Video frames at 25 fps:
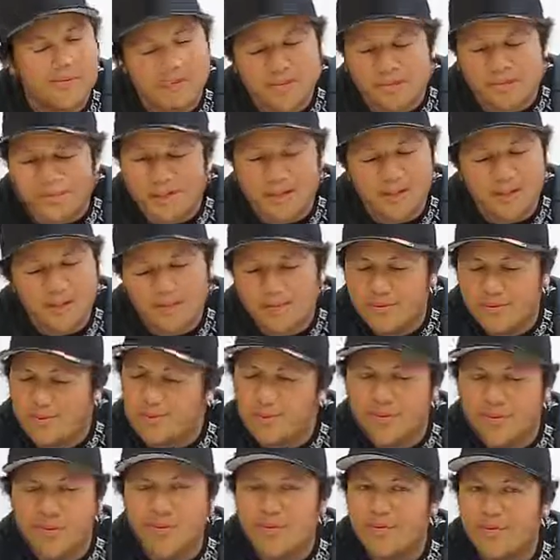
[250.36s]
Man, if you
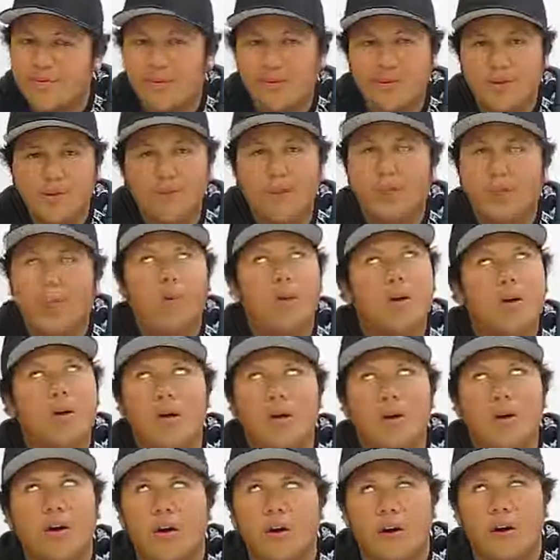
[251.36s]
try the food,
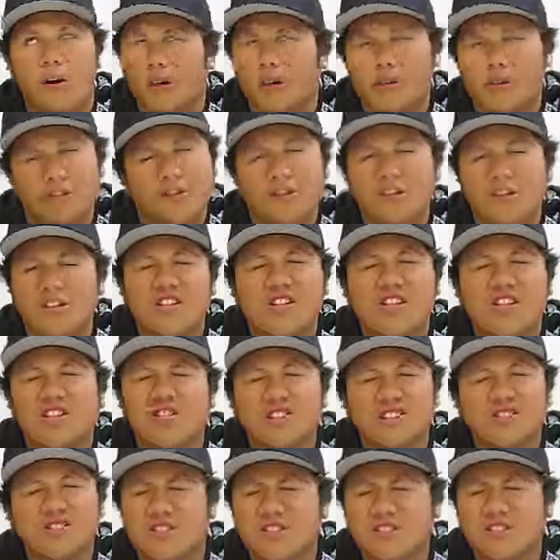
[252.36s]

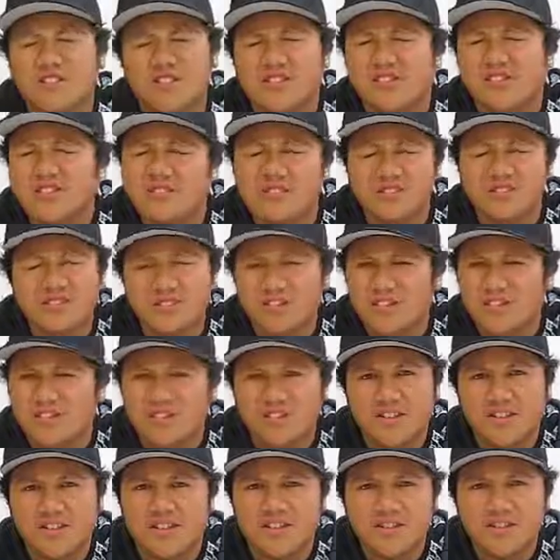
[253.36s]
delicious.
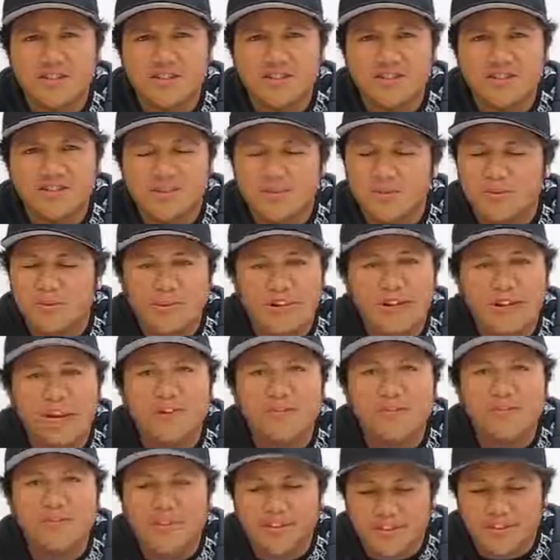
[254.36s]
You will love
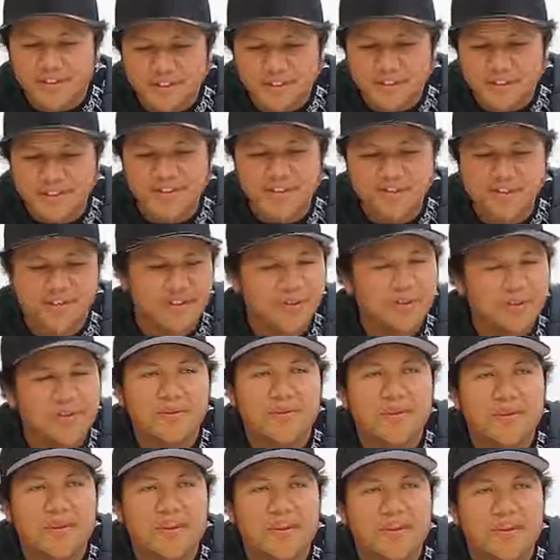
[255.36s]
it. You
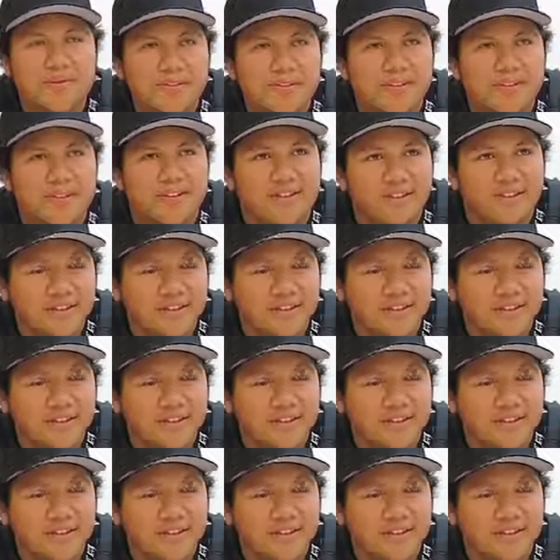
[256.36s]
will love it.